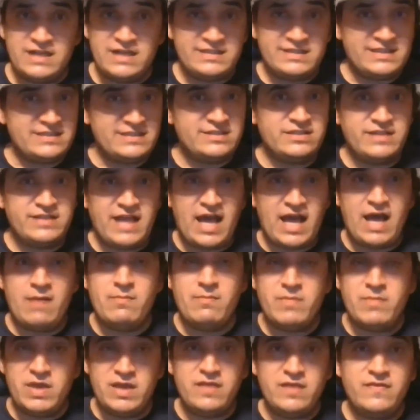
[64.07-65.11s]
does not
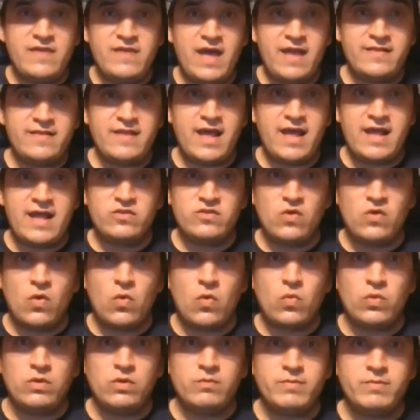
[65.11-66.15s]
mean that that dog
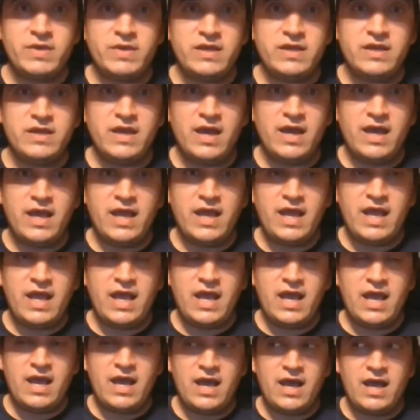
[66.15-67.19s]
will be
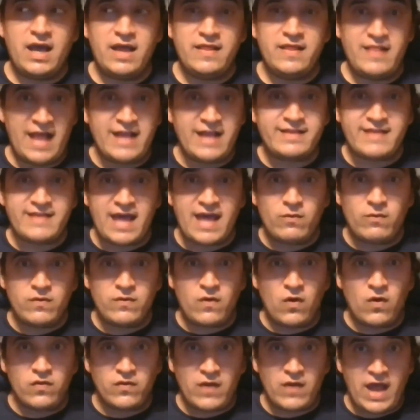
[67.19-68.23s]
like that with
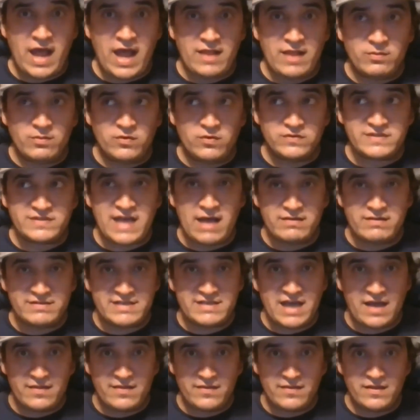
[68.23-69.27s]
other animals
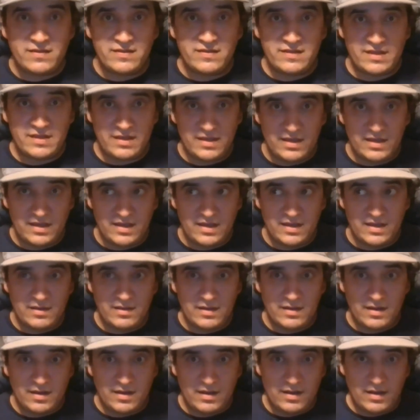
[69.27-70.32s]
outside the
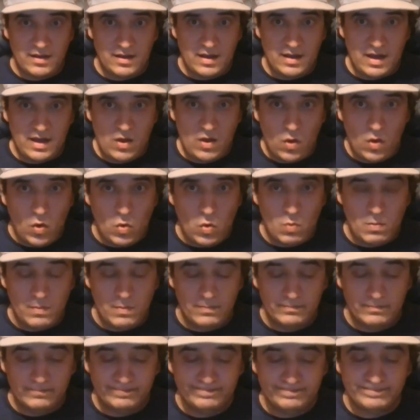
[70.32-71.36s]
home.
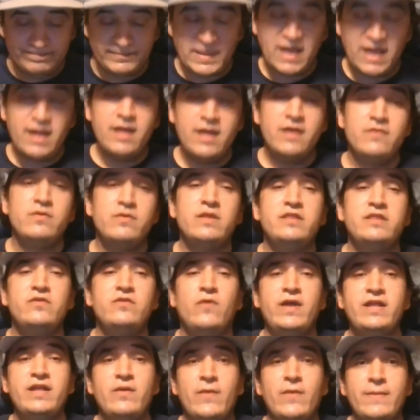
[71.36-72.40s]
So
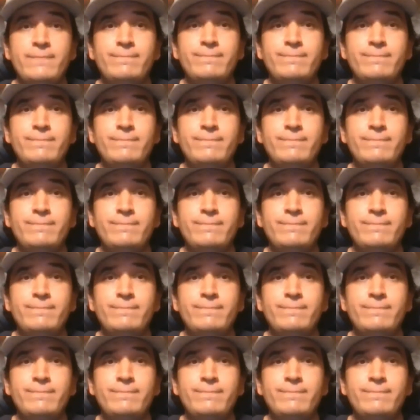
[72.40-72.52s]
anyway,